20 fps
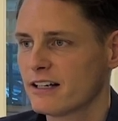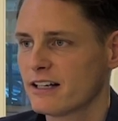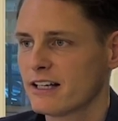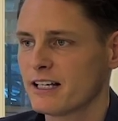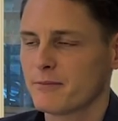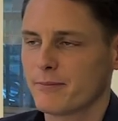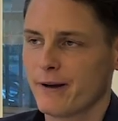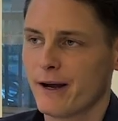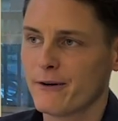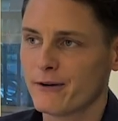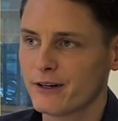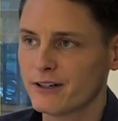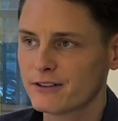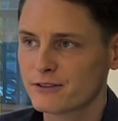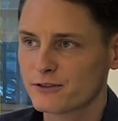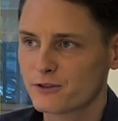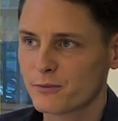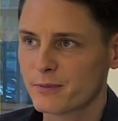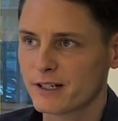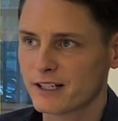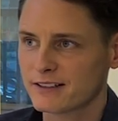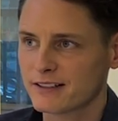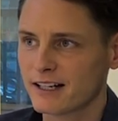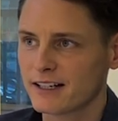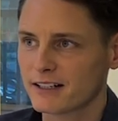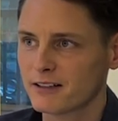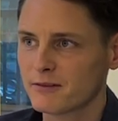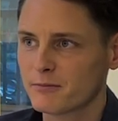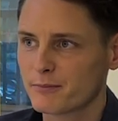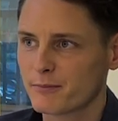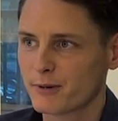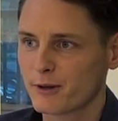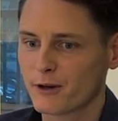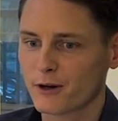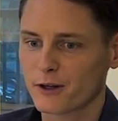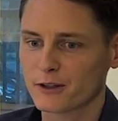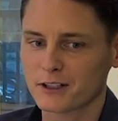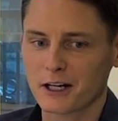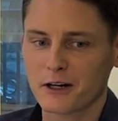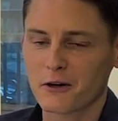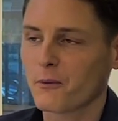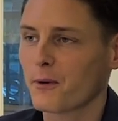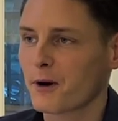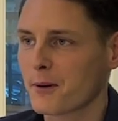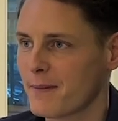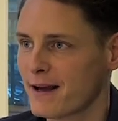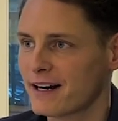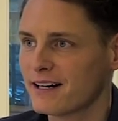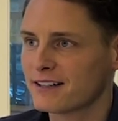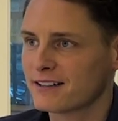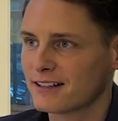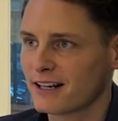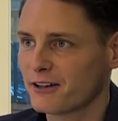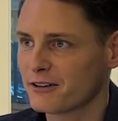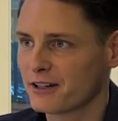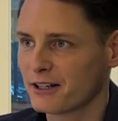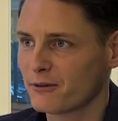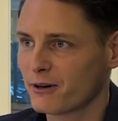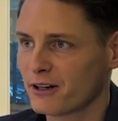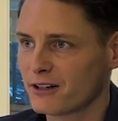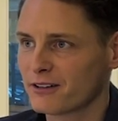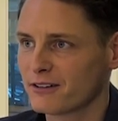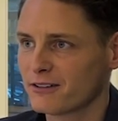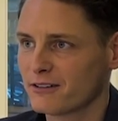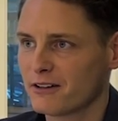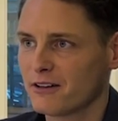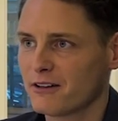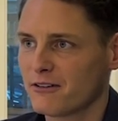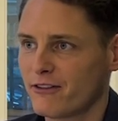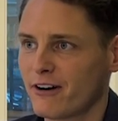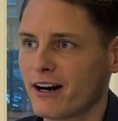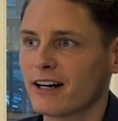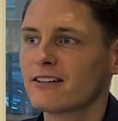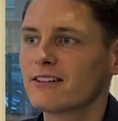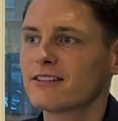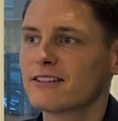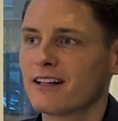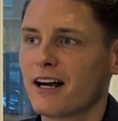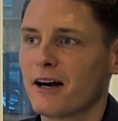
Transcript: in Paris to be excited, because I don't want to manage how they run France.